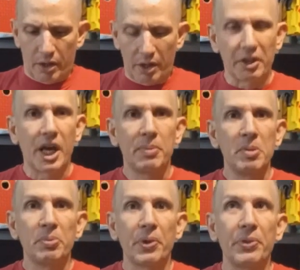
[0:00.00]
a lot of
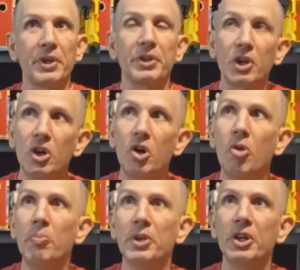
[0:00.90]
people would think like,
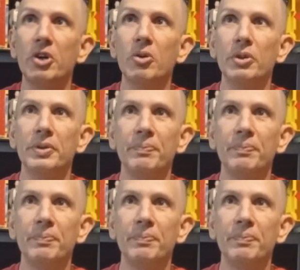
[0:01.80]
oh, you know,